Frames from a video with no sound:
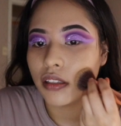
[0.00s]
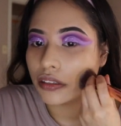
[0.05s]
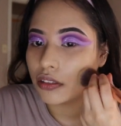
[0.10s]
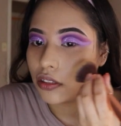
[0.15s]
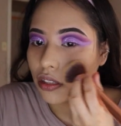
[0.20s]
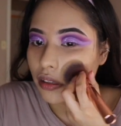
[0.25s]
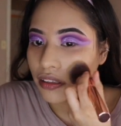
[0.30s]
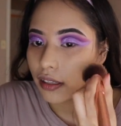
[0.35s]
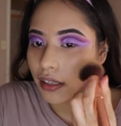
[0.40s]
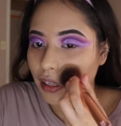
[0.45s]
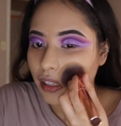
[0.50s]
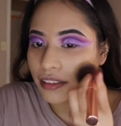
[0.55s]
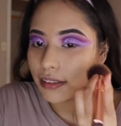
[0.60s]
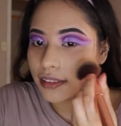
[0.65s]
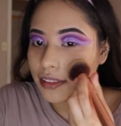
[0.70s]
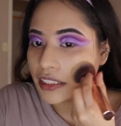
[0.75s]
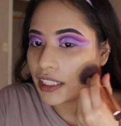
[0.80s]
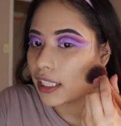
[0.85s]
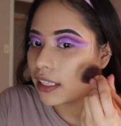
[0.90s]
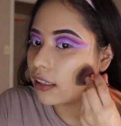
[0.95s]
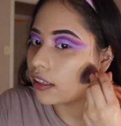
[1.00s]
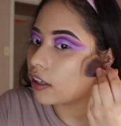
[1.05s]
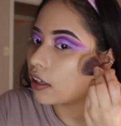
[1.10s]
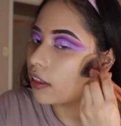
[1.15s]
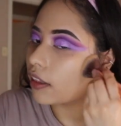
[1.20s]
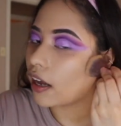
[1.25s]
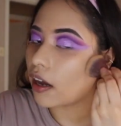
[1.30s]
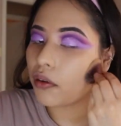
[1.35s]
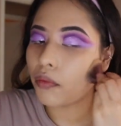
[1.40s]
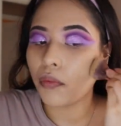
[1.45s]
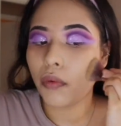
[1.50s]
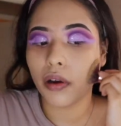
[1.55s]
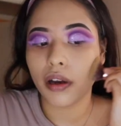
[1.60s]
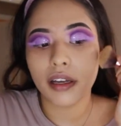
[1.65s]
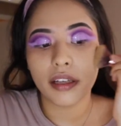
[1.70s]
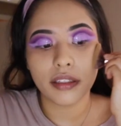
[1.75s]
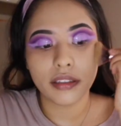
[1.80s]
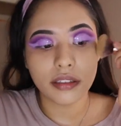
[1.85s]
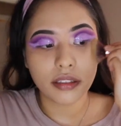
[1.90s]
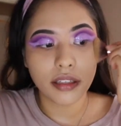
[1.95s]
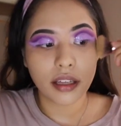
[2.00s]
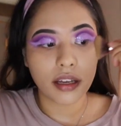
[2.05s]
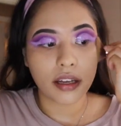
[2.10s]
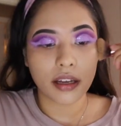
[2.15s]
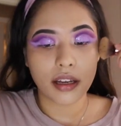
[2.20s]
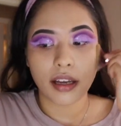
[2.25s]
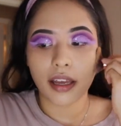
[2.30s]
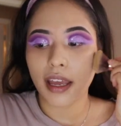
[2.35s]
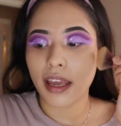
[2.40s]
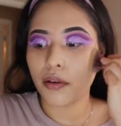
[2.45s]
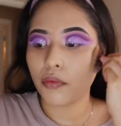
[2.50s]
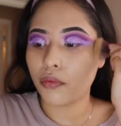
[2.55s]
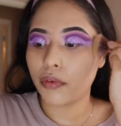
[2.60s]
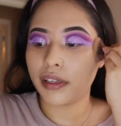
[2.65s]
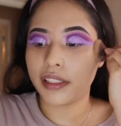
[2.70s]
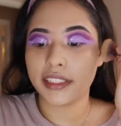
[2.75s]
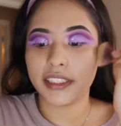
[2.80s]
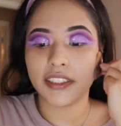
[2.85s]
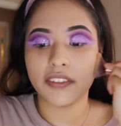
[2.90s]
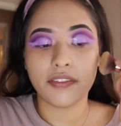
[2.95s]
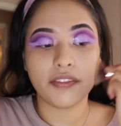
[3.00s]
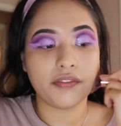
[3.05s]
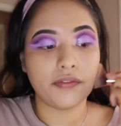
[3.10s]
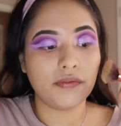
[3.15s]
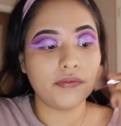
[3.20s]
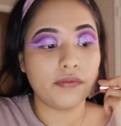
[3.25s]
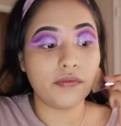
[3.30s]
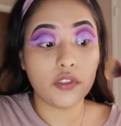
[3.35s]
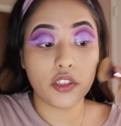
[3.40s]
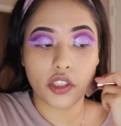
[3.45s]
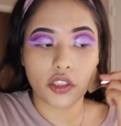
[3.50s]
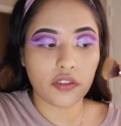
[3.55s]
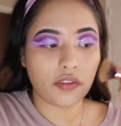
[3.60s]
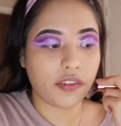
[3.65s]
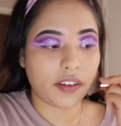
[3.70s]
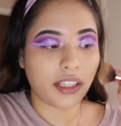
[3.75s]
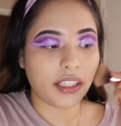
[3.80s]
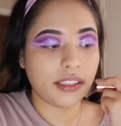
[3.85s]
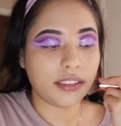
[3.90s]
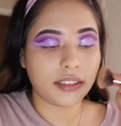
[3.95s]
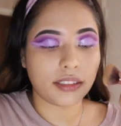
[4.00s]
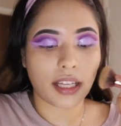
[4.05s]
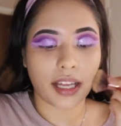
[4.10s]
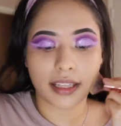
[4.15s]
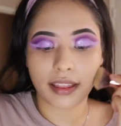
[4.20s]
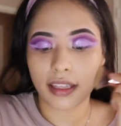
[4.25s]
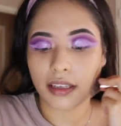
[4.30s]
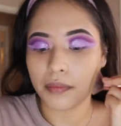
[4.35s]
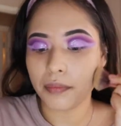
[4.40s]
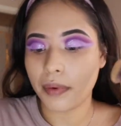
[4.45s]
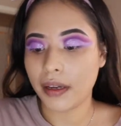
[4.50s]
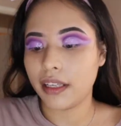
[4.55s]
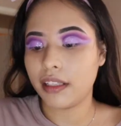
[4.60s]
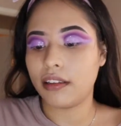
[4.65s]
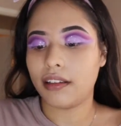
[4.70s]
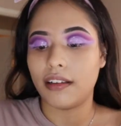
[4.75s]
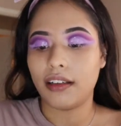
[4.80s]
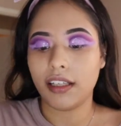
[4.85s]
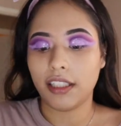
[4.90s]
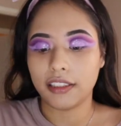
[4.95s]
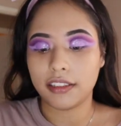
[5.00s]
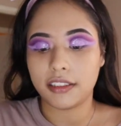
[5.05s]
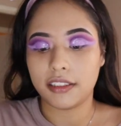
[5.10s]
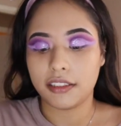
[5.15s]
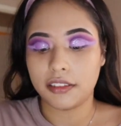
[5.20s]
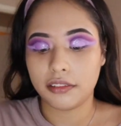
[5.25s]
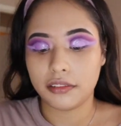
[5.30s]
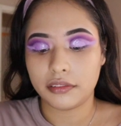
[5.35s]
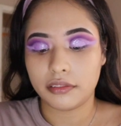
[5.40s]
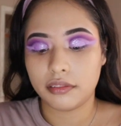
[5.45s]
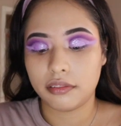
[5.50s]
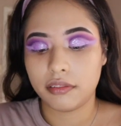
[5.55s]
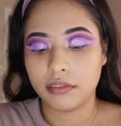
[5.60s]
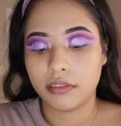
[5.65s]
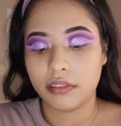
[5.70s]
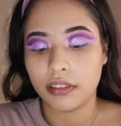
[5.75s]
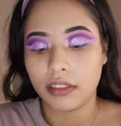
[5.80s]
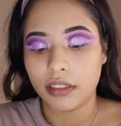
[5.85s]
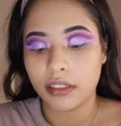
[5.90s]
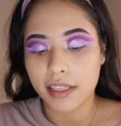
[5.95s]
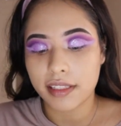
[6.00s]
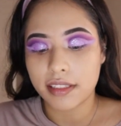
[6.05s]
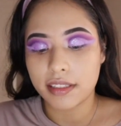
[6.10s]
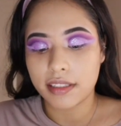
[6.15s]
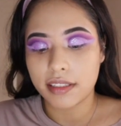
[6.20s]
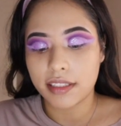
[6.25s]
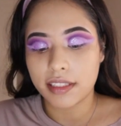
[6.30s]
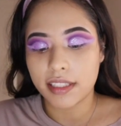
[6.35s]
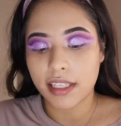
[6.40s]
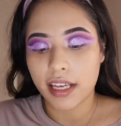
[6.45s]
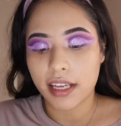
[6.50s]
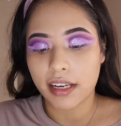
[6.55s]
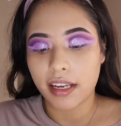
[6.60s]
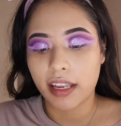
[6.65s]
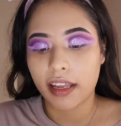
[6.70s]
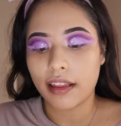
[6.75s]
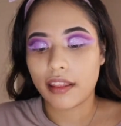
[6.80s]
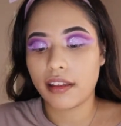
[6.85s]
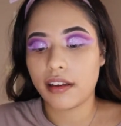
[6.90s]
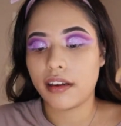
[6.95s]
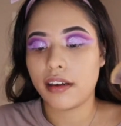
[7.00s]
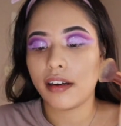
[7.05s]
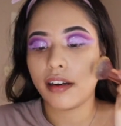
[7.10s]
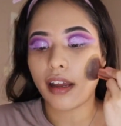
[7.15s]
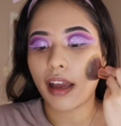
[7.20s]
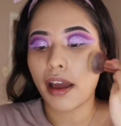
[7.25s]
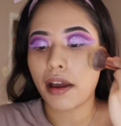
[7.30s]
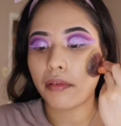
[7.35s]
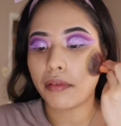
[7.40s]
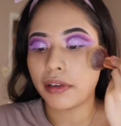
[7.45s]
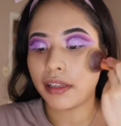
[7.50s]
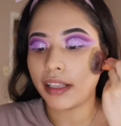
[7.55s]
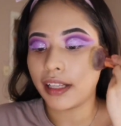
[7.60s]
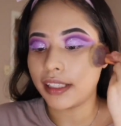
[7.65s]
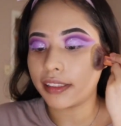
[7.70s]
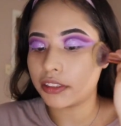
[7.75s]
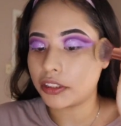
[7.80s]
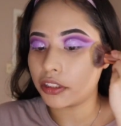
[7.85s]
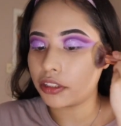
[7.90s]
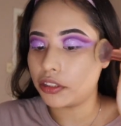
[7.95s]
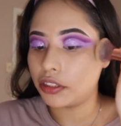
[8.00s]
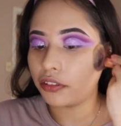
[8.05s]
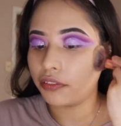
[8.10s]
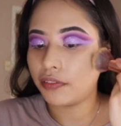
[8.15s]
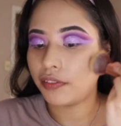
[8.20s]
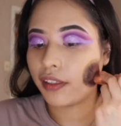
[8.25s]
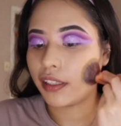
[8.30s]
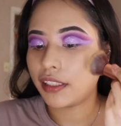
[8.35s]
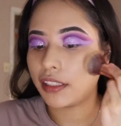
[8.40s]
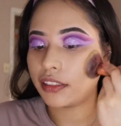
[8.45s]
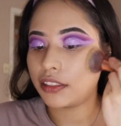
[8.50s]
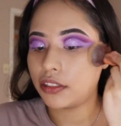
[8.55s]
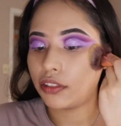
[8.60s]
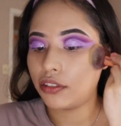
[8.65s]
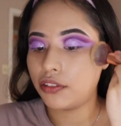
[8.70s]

So the concealer that won was Too Faced. I think by a lot too. I said either Hourglass or Too Faced.